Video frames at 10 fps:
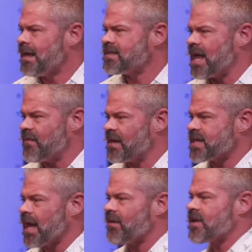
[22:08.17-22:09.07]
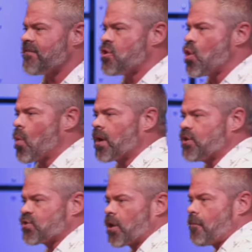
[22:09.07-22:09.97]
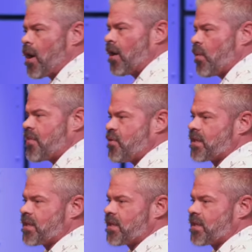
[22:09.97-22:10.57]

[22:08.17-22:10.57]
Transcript: Has, has God ever given you a word you start to partner with?